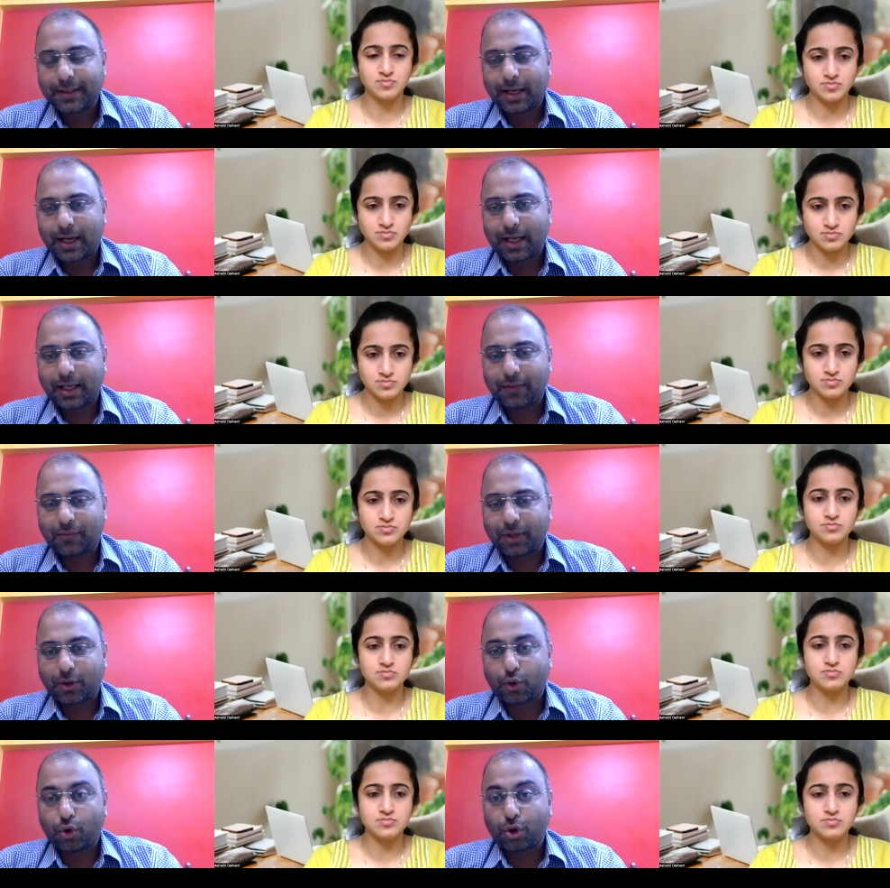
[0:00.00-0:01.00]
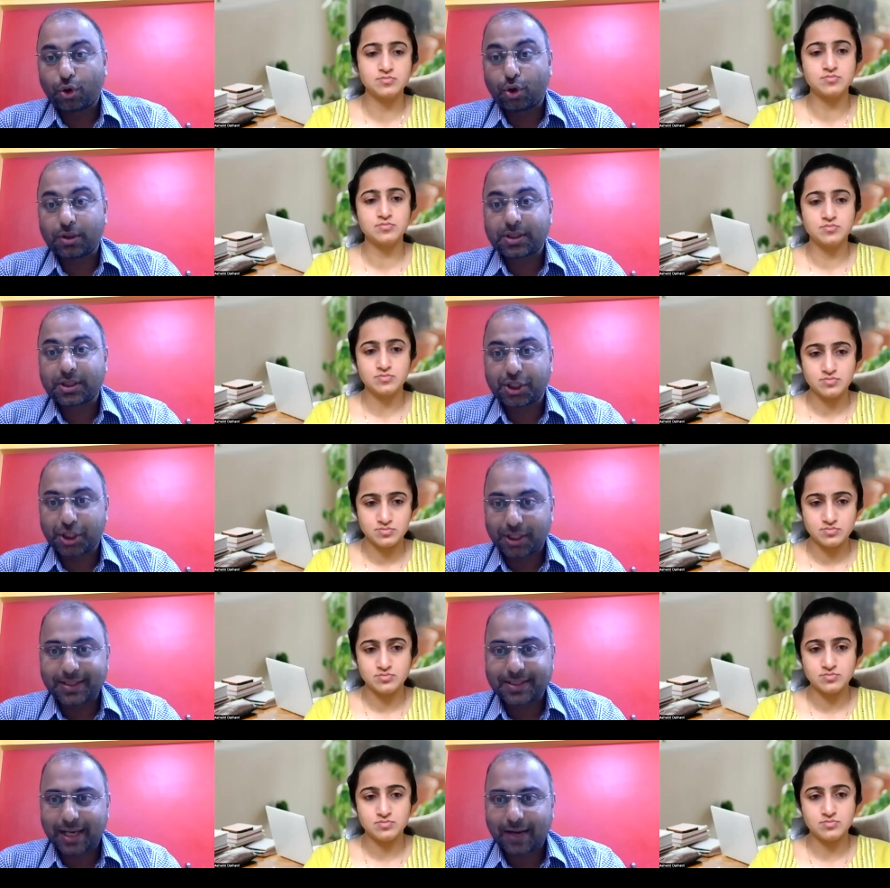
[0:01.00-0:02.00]
Speaker 1: I require a good
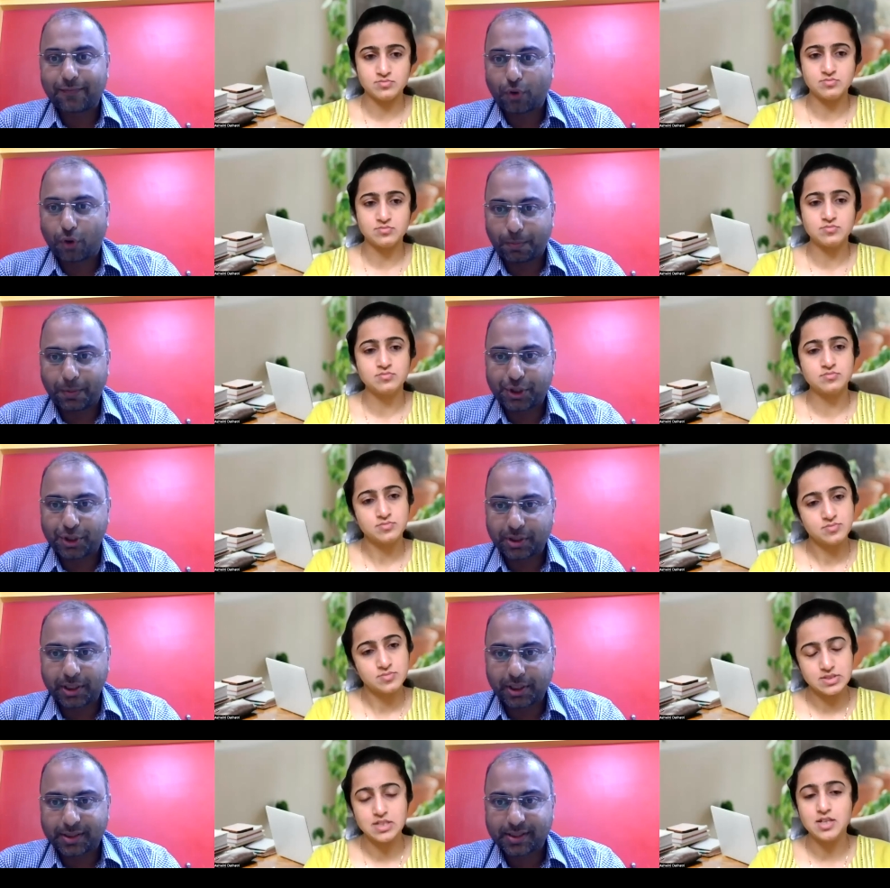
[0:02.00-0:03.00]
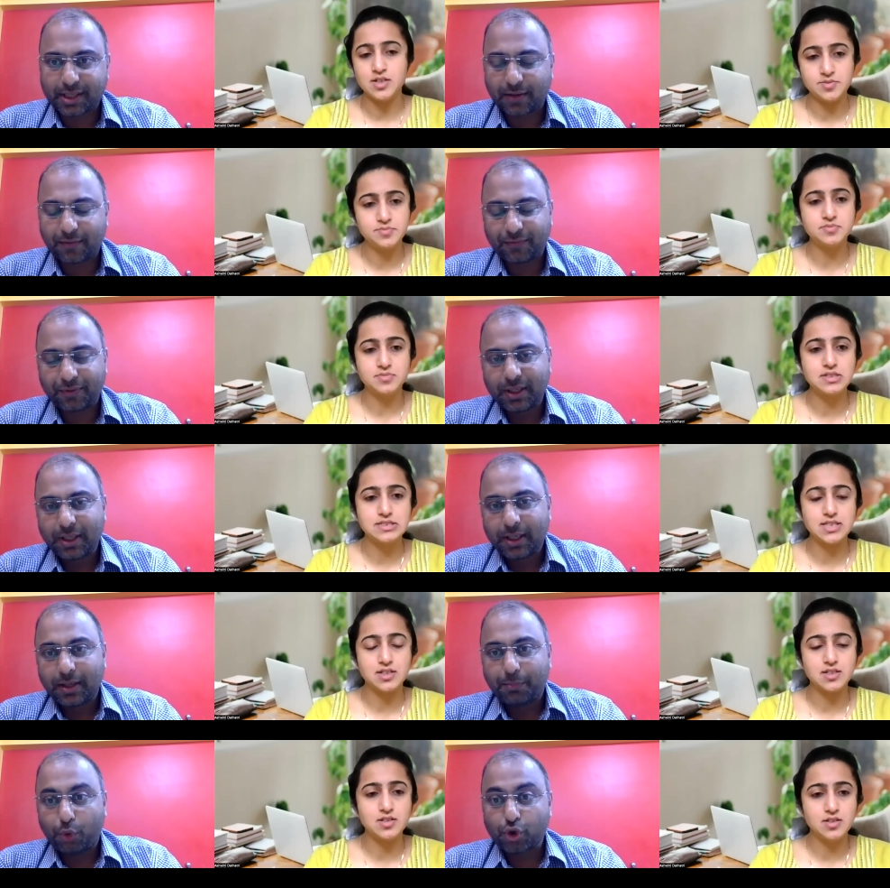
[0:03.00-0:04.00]
surgical staff, operation theater staff.
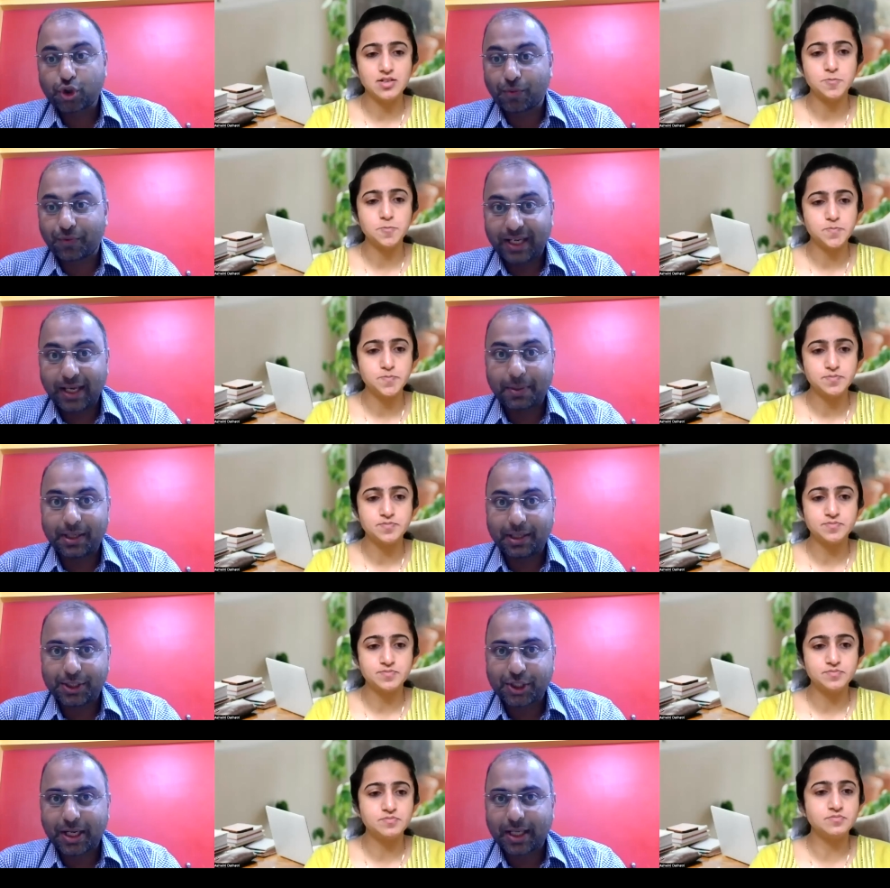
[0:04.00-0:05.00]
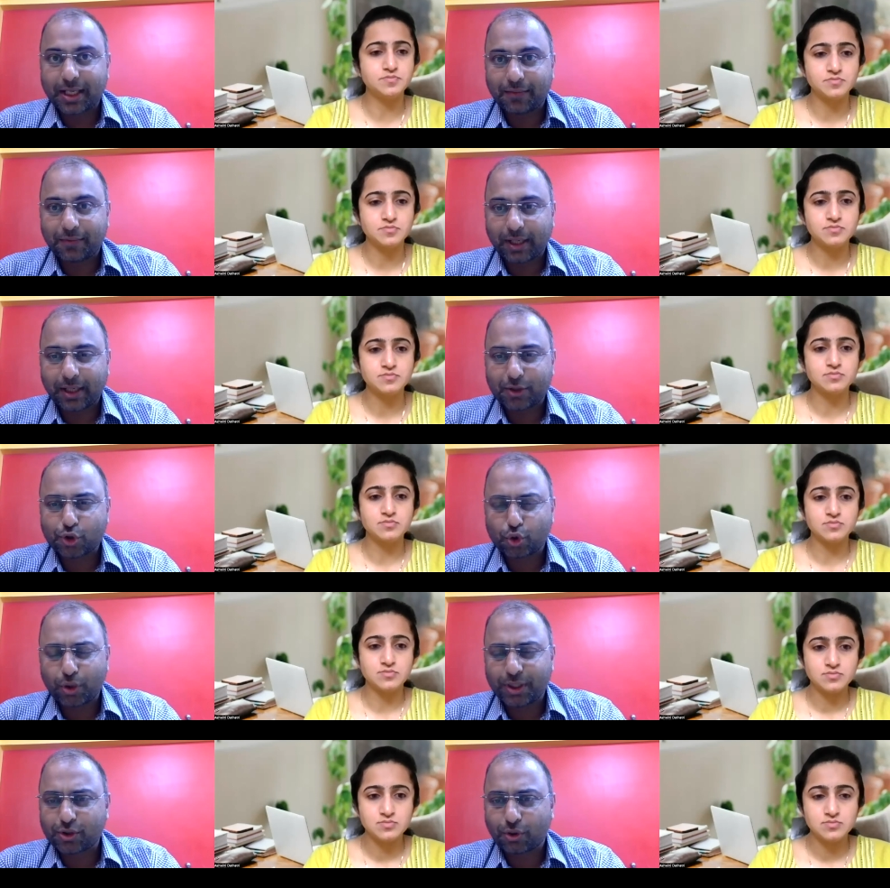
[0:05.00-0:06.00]
Post of rehabilitation I require. So
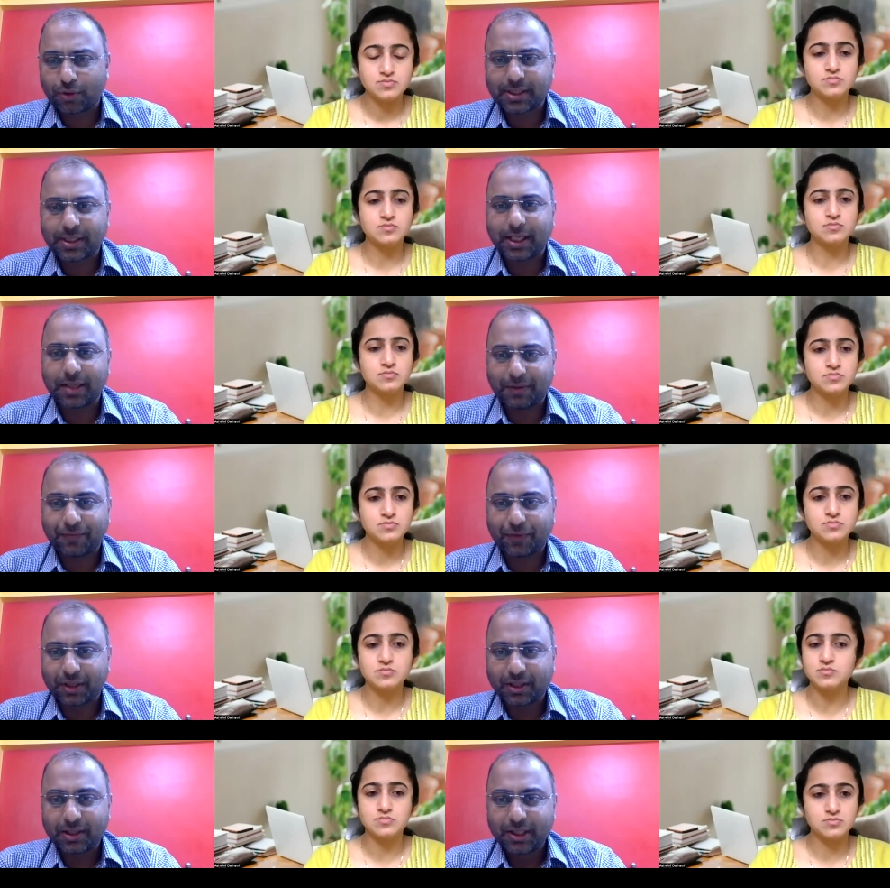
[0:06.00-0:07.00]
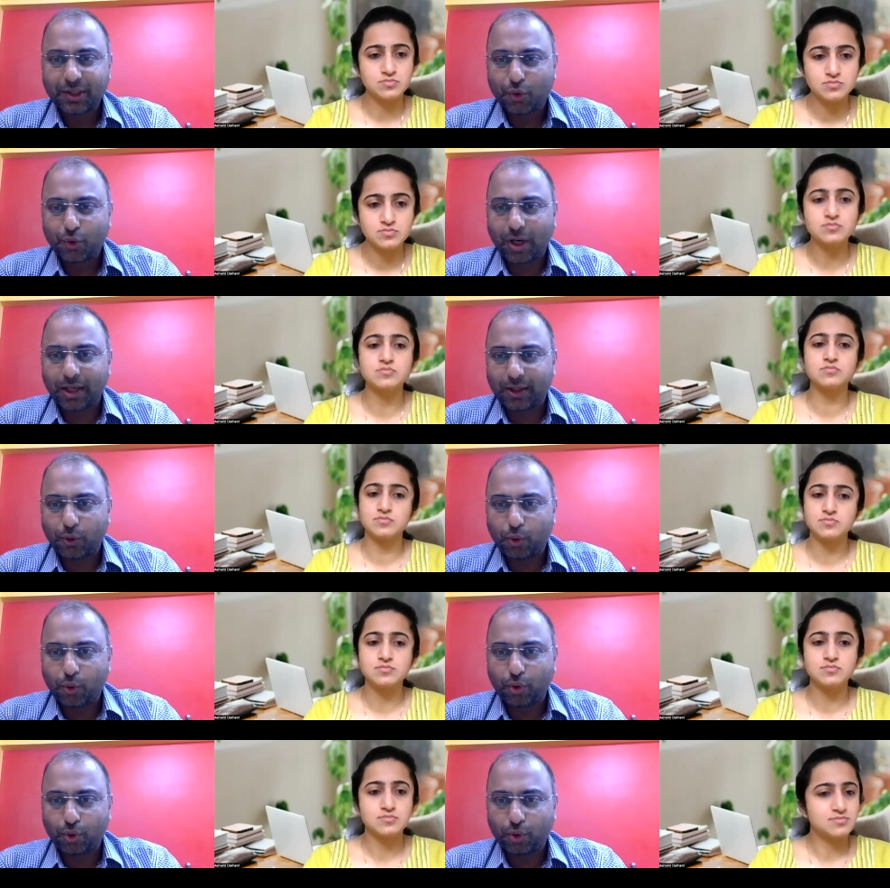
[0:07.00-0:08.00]
it's always a team effort. You can't
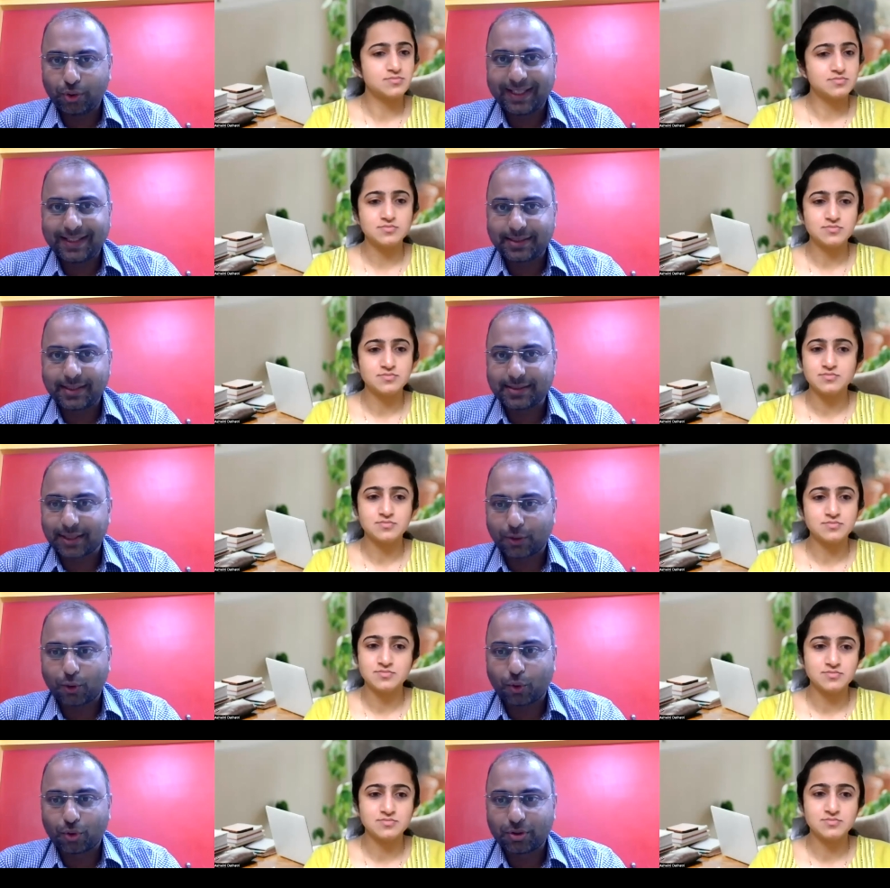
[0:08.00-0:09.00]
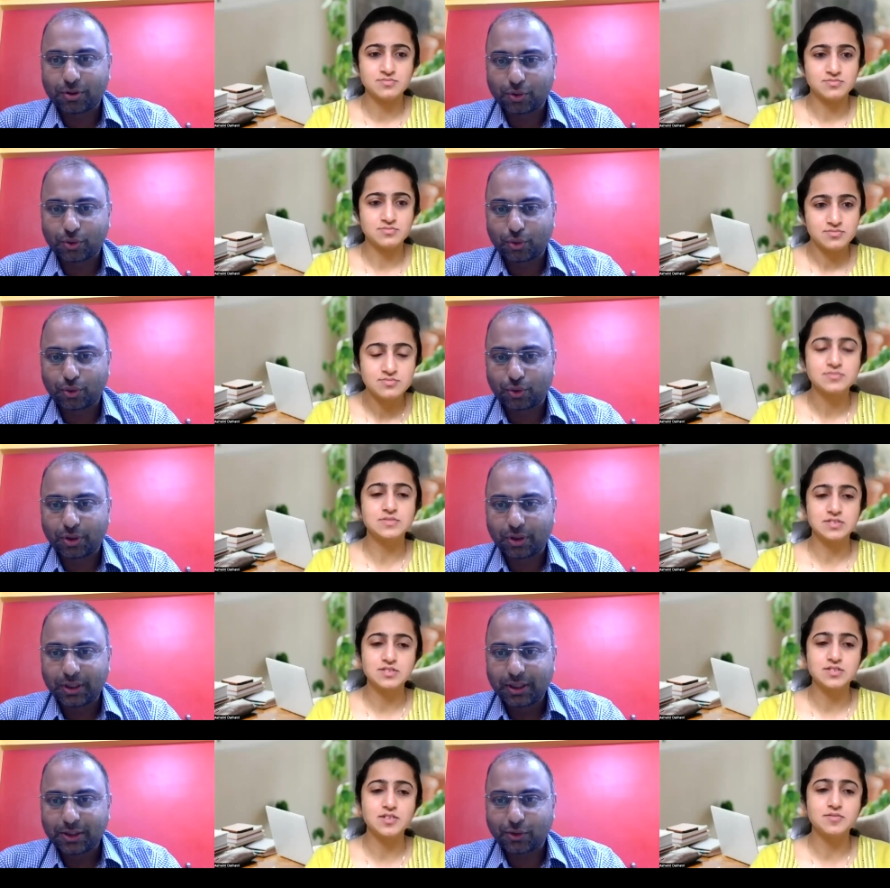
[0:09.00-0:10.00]
do these things alone. So
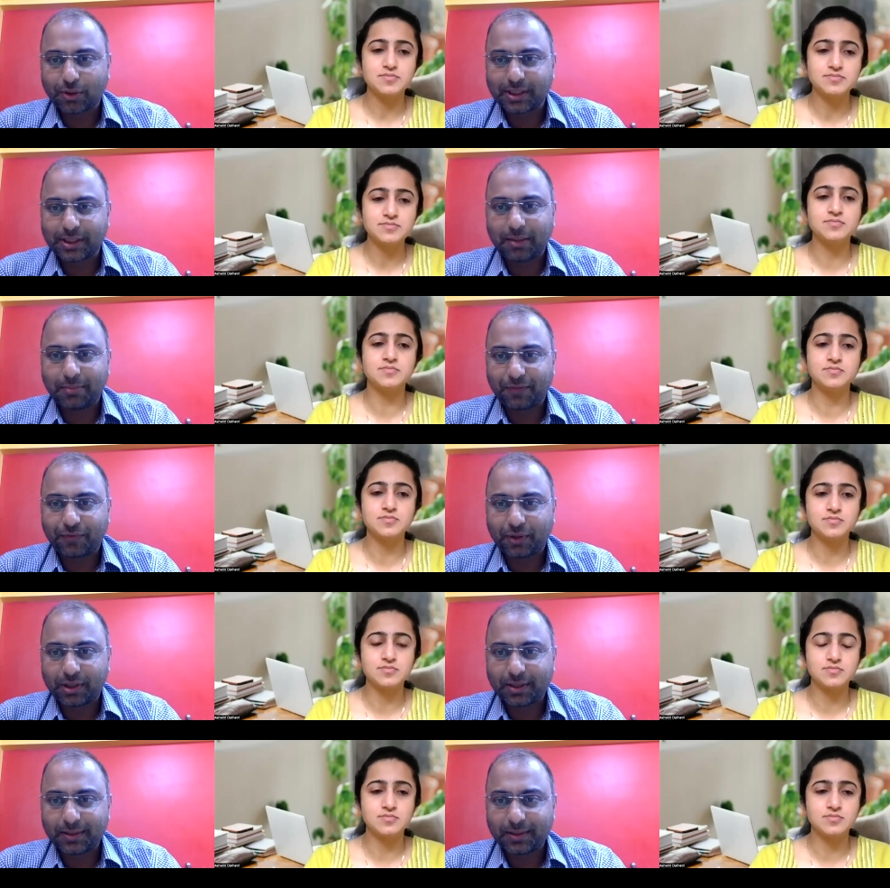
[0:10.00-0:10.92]
it's always a team effort.